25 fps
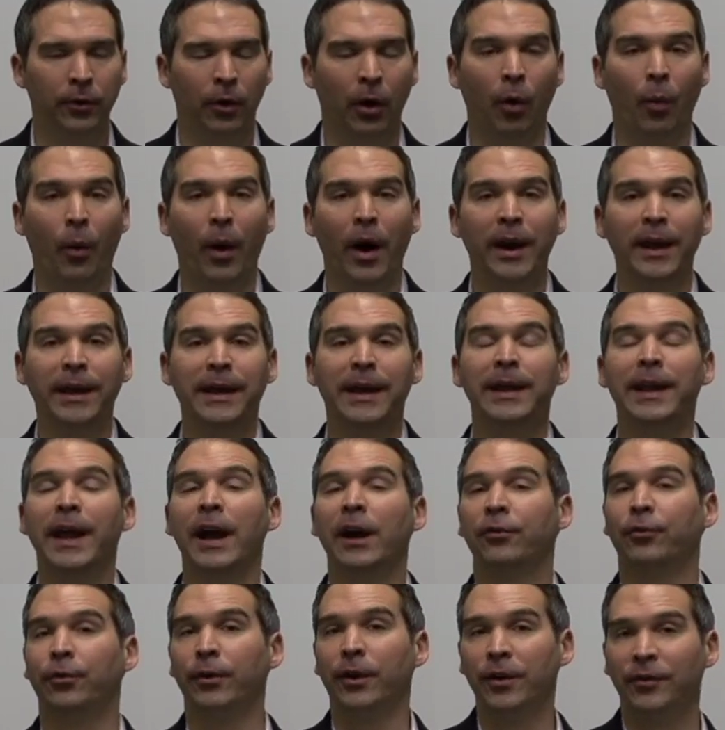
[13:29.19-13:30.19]
or want to get
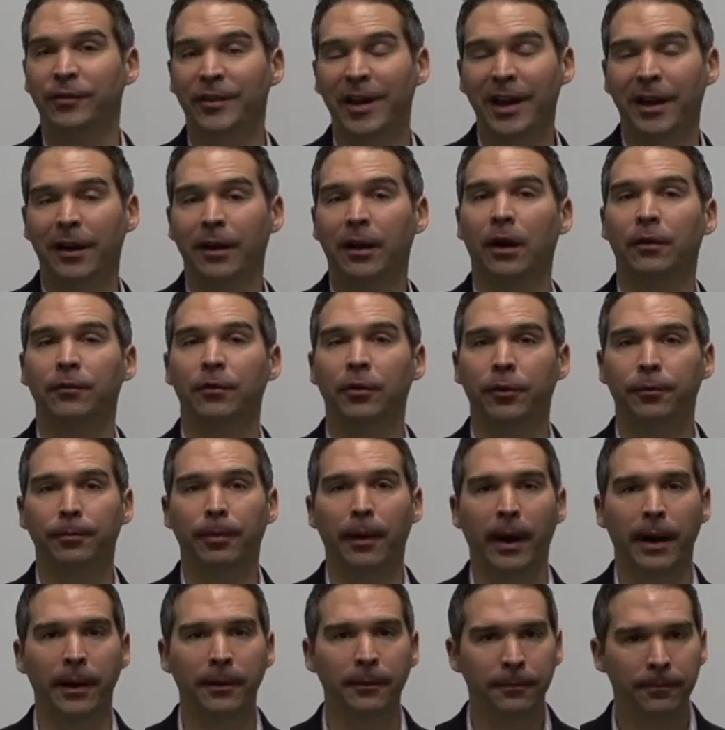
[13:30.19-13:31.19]
x-rays taken of your
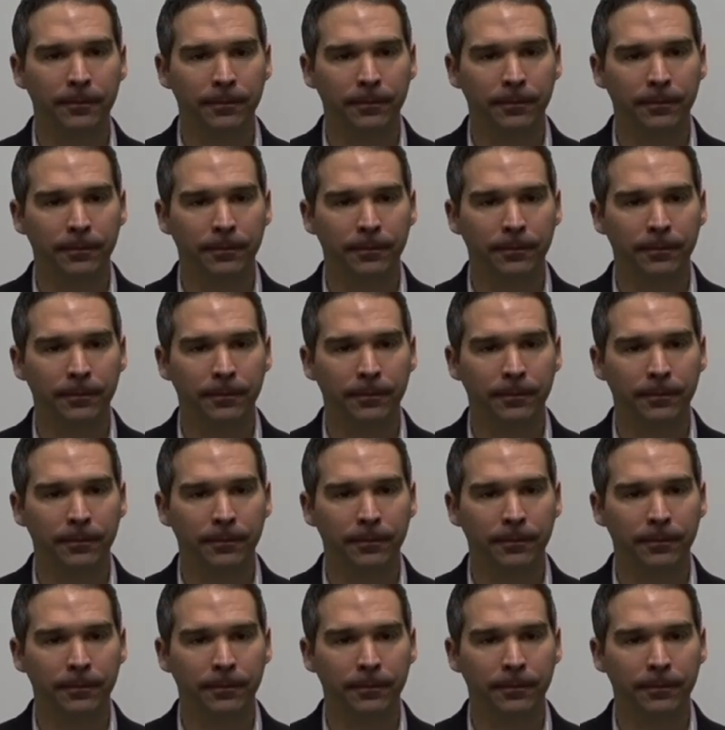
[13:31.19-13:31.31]
spine